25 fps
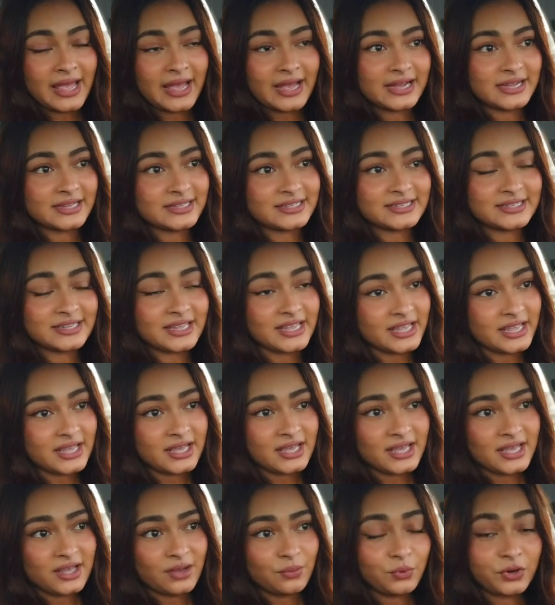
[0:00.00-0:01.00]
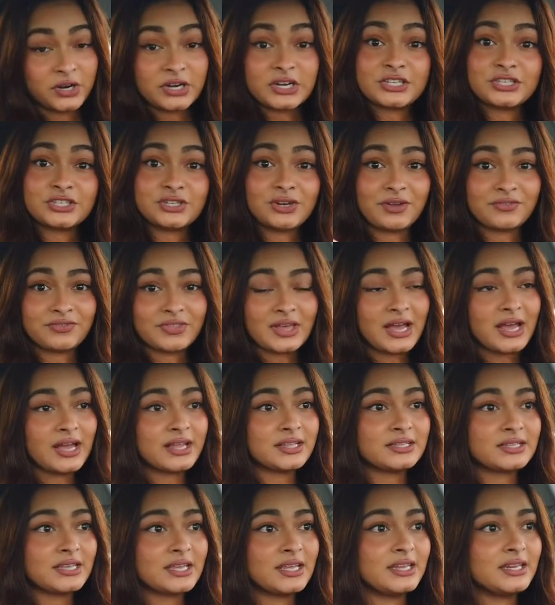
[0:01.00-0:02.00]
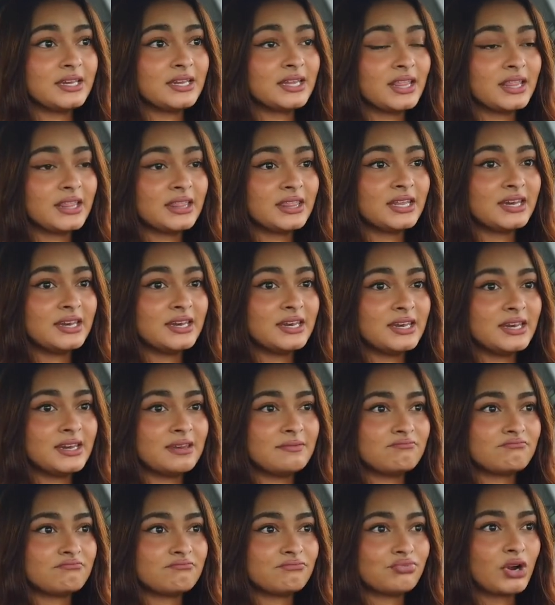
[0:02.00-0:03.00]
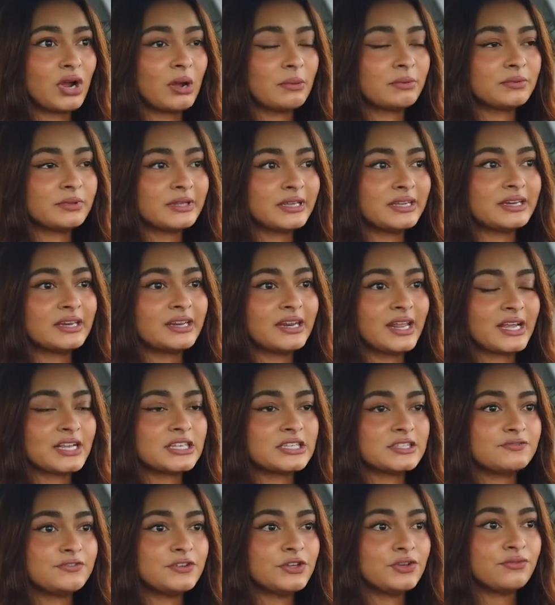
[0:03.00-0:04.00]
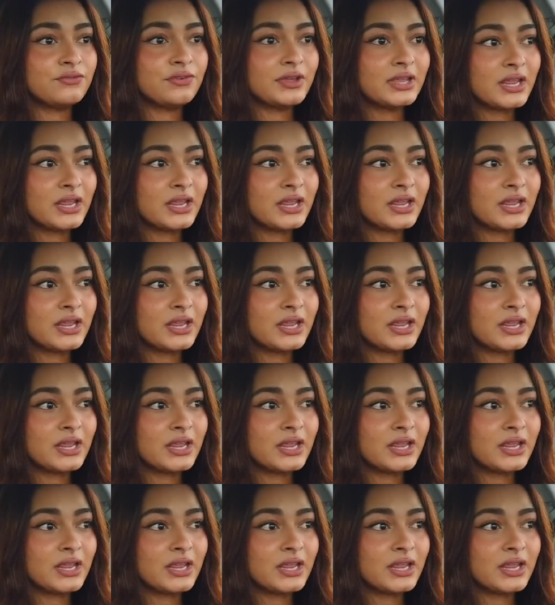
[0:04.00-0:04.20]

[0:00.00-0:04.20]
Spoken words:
and We're going to start that in the probably in the next few